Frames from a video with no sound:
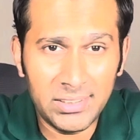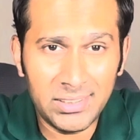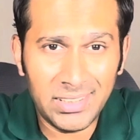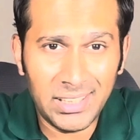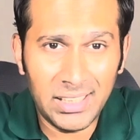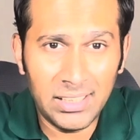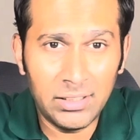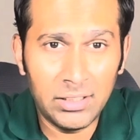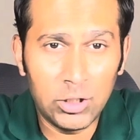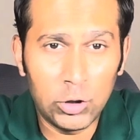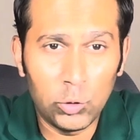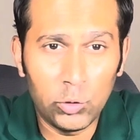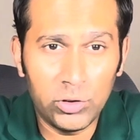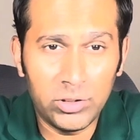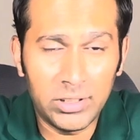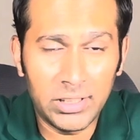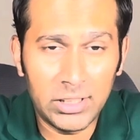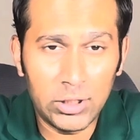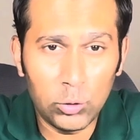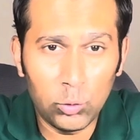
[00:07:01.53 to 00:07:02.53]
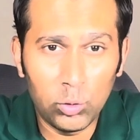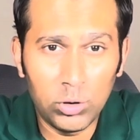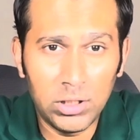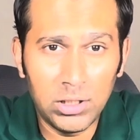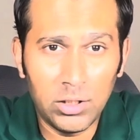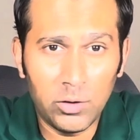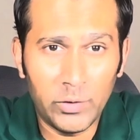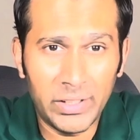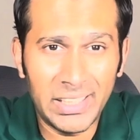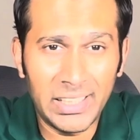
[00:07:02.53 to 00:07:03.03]
can use the tool
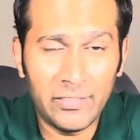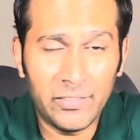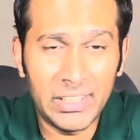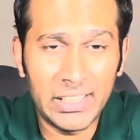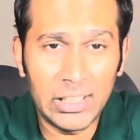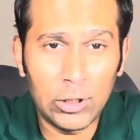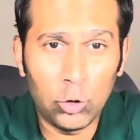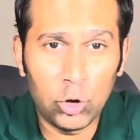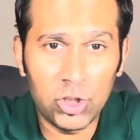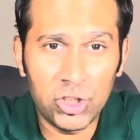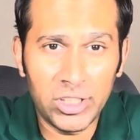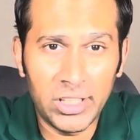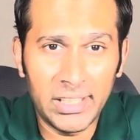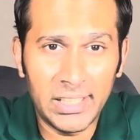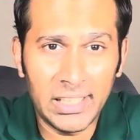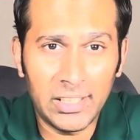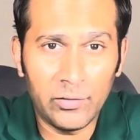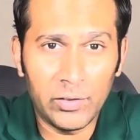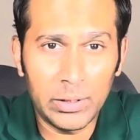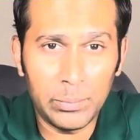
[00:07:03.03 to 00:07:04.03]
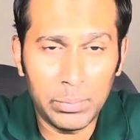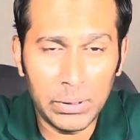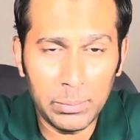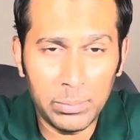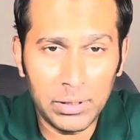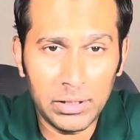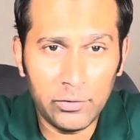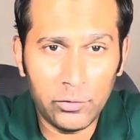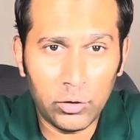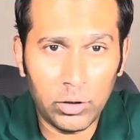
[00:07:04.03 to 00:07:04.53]
whenever negotiating with
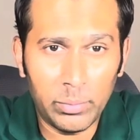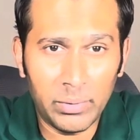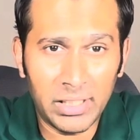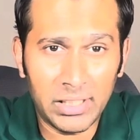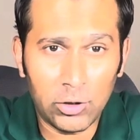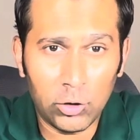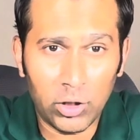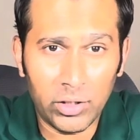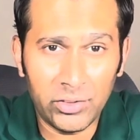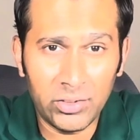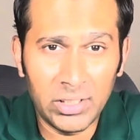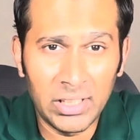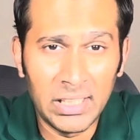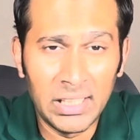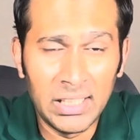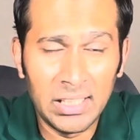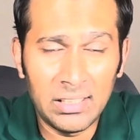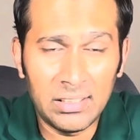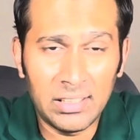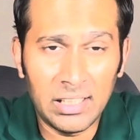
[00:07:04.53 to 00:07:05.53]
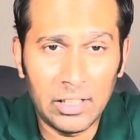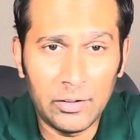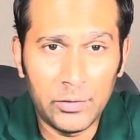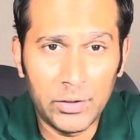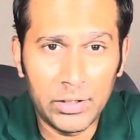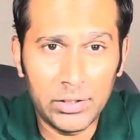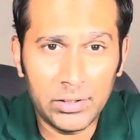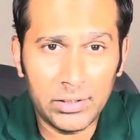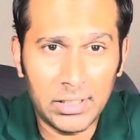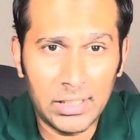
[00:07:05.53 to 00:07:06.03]
people from across
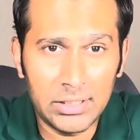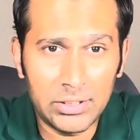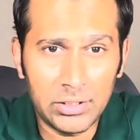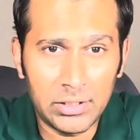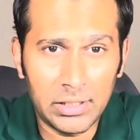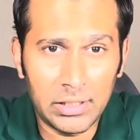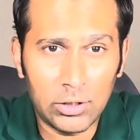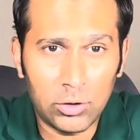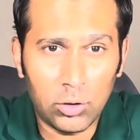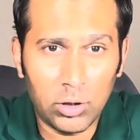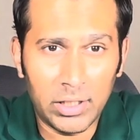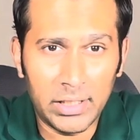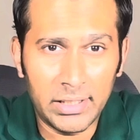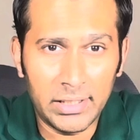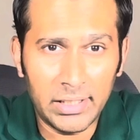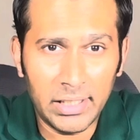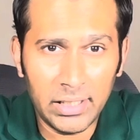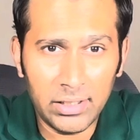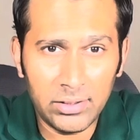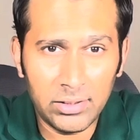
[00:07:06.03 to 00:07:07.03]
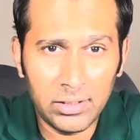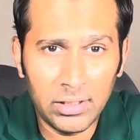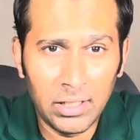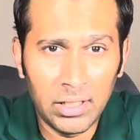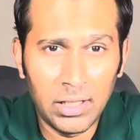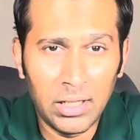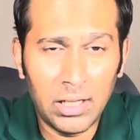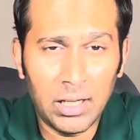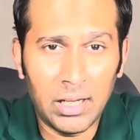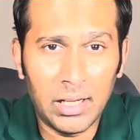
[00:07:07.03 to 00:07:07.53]
diverse cultural contexts.
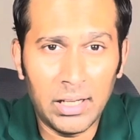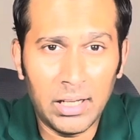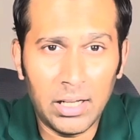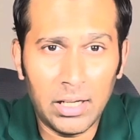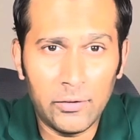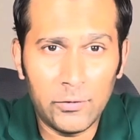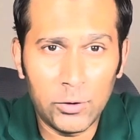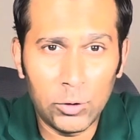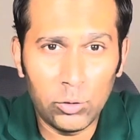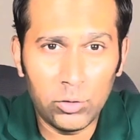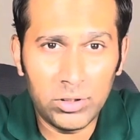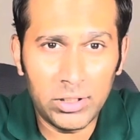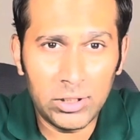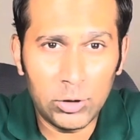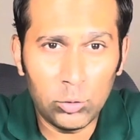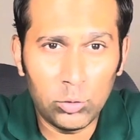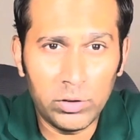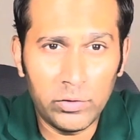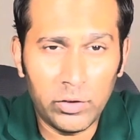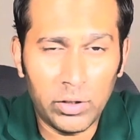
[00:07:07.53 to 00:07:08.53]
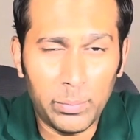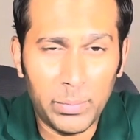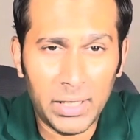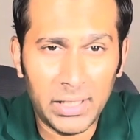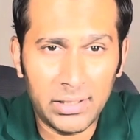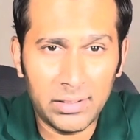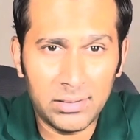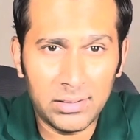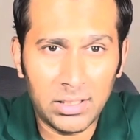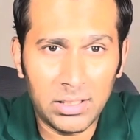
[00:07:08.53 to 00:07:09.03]
I have used the tool for
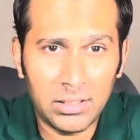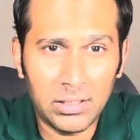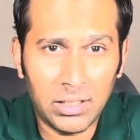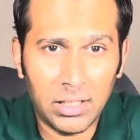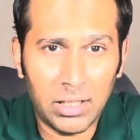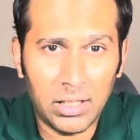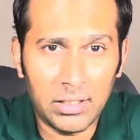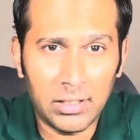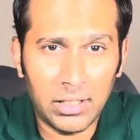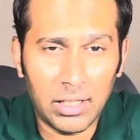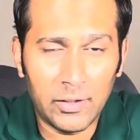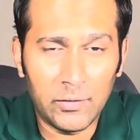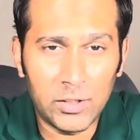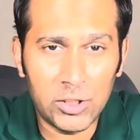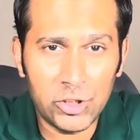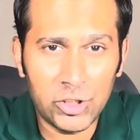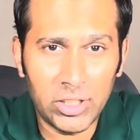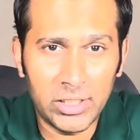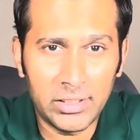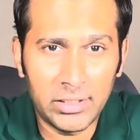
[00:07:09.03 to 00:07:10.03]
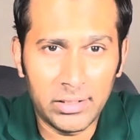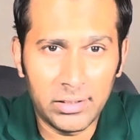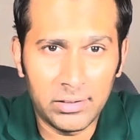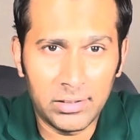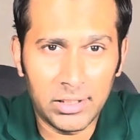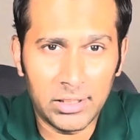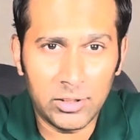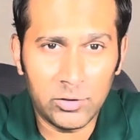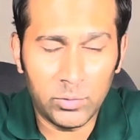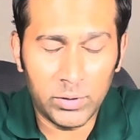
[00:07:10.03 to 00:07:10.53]
Pakistan and I will share the
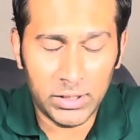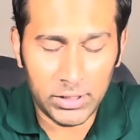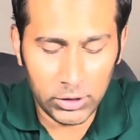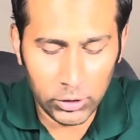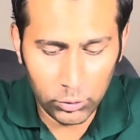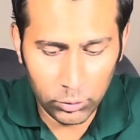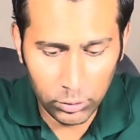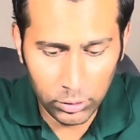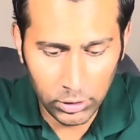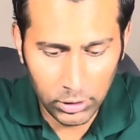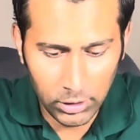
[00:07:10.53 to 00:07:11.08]
results with you.